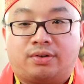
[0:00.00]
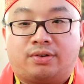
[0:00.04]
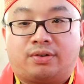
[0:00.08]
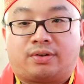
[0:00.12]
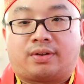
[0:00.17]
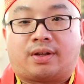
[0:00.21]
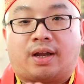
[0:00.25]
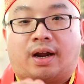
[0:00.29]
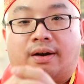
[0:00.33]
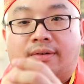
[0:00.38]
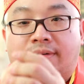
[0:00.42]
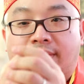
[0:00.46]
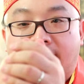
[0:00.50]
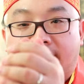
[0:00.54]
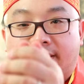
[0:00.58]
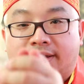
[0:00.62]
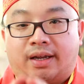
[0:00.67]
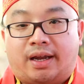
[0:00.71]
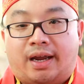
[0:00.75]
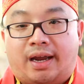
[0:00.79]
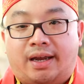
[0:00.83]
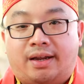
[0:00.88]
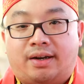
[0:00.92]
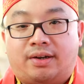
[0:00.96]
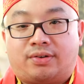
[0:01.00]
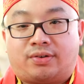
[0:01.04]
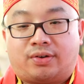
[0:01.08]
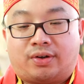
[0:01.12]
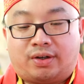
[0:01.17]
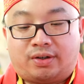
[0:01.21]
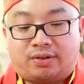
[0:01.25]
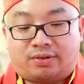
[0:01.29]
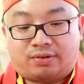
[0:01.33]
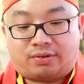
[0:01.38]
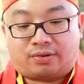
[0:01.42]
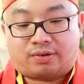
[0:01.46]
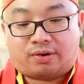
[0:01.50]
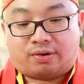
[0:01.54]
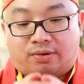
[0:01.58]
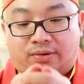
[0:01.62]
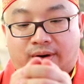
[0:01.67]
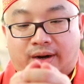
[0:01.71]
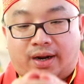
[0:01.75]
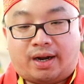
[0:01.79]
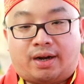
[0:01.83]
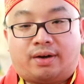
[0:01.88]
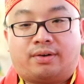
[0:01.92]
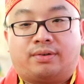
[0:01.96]
You direct the energy to
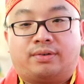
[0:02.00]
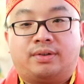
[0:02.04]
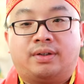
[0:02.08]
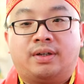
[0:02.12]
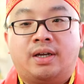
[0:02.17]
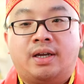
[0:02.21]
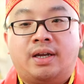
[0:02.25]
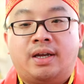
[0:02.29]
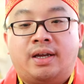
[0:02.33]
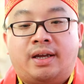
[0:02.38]
go out.